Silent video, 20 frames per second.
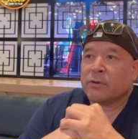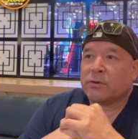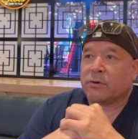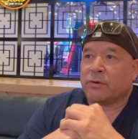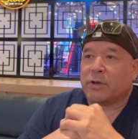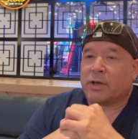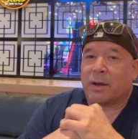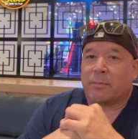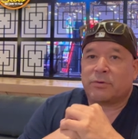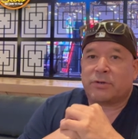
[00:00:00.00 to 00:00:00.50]
So
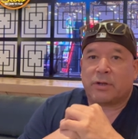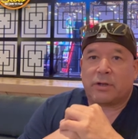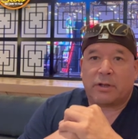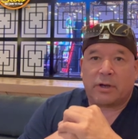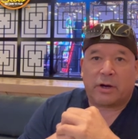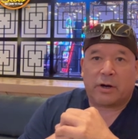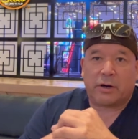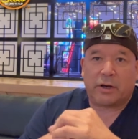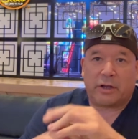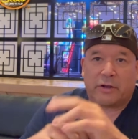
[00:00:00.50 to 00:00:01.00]
he comes in
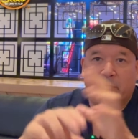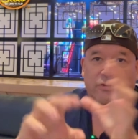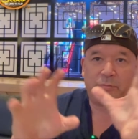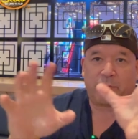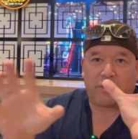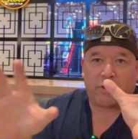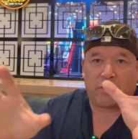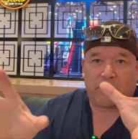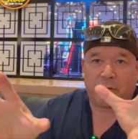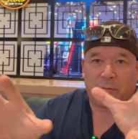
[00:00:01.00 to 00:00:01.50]
there and he gives
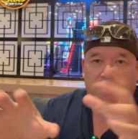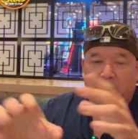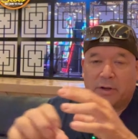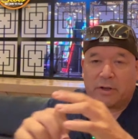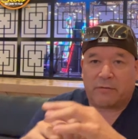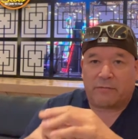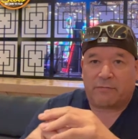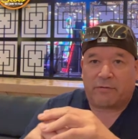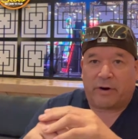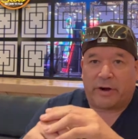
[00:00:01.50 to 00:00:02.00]
me all the
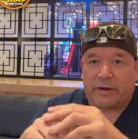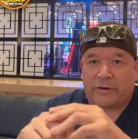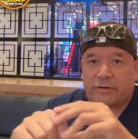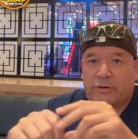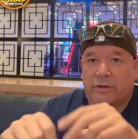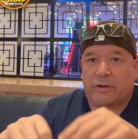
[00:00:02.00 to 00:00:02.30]
big advice,